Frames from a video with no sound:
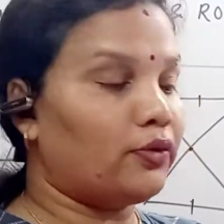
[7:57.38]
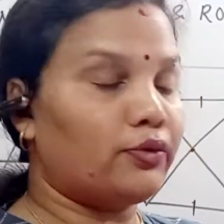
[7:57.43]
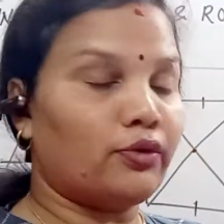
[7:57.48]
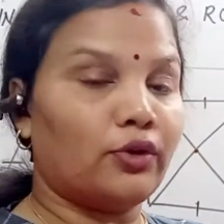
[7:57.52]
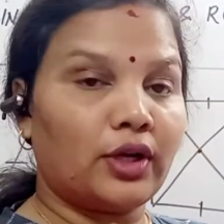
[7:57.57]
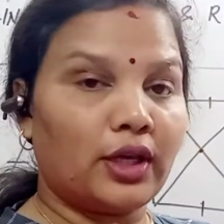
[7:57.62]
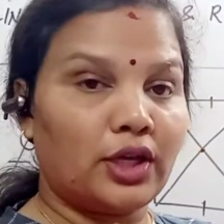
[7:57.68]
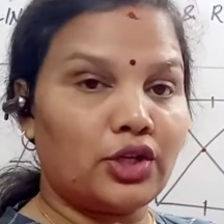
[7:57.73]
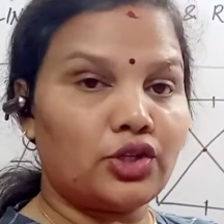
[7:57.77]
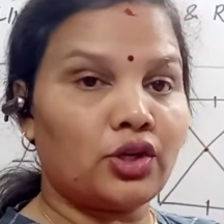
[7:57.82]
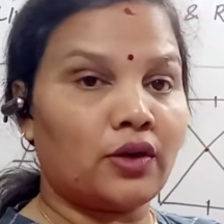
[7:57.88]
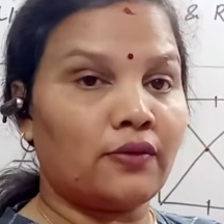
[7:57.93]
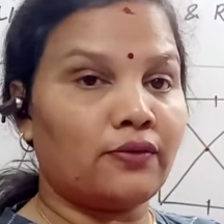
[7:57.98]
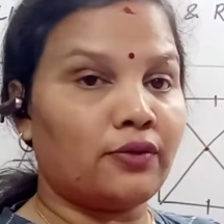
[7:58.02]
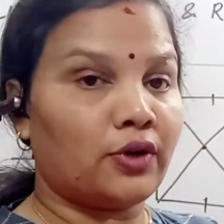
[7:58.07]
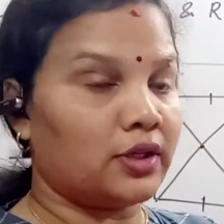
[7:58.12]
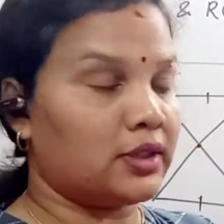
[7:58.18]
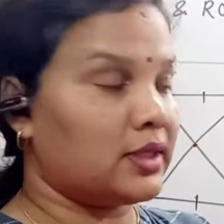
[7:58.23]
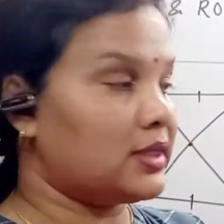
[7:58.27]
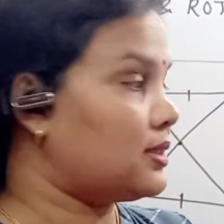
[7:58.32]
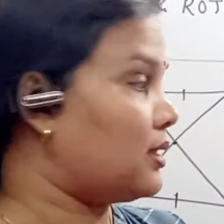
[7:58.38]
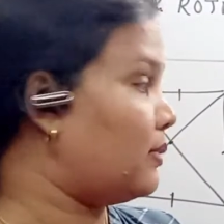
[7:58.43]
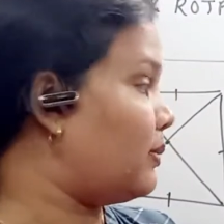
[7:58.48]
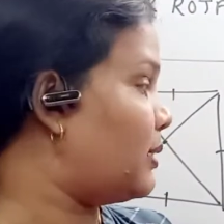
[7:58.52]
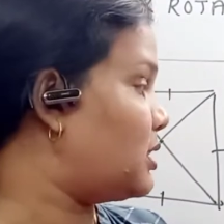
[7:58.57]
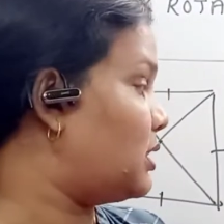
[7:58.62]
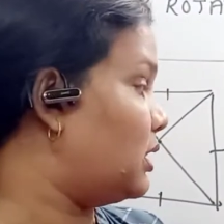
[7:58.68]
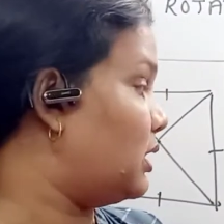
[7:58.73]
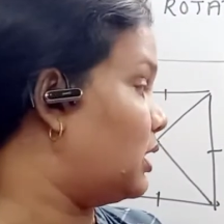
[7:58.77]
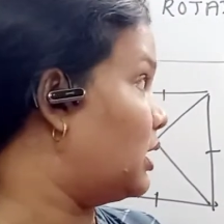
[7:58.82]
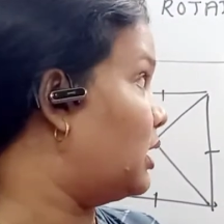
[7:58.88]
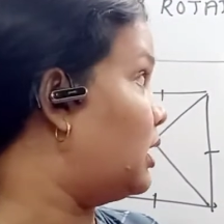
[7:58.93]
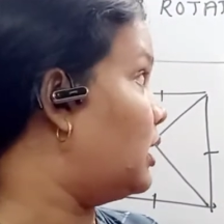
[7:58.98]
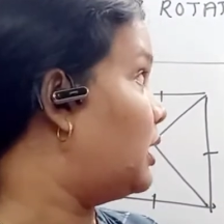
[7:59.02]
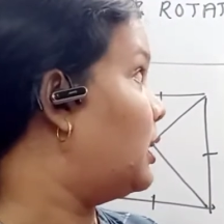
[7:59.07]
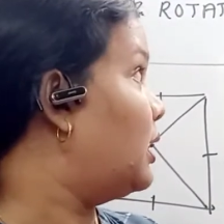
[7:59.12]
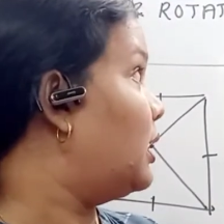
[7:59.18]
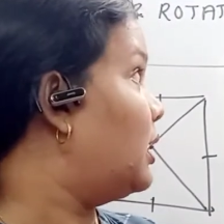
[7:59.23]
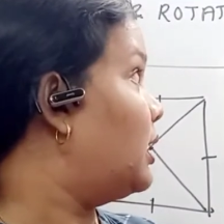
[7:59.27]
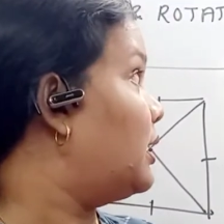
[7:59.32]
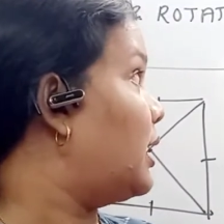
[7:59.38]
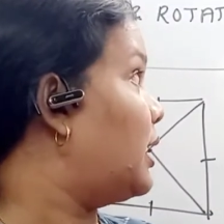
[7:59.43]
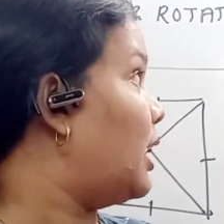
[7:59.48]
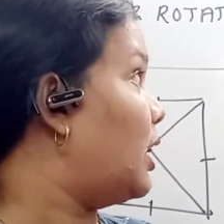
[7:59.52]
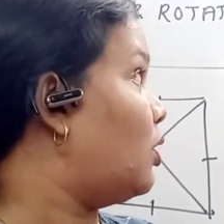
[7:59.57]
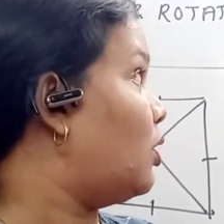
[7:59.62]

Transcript: rotation for this semicircle. Now